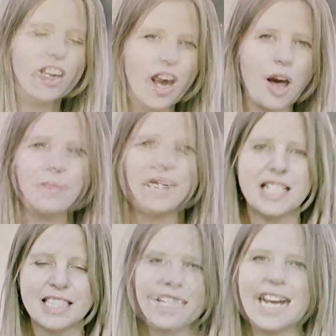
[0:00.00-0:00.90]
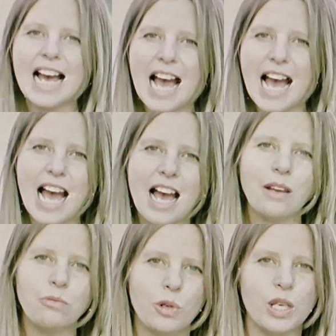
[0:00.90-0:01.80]
and still be able to see what
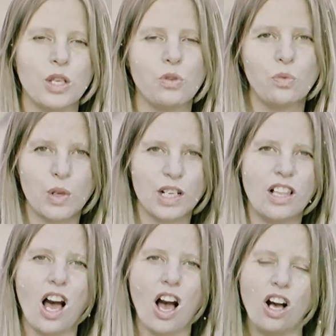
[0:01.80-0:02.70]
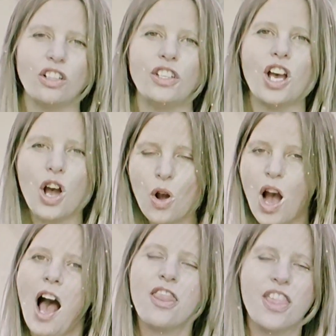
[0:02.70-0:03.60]
OBS is recording.
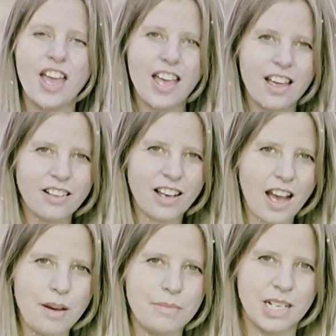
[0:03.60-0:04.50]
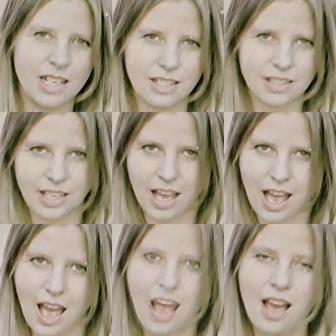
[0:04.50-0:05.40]
And what I do is I
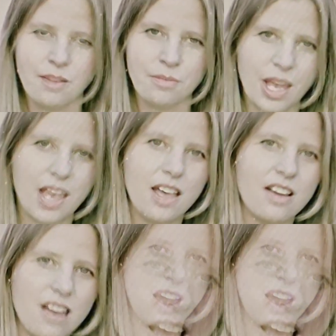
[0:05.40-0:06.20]
take VLC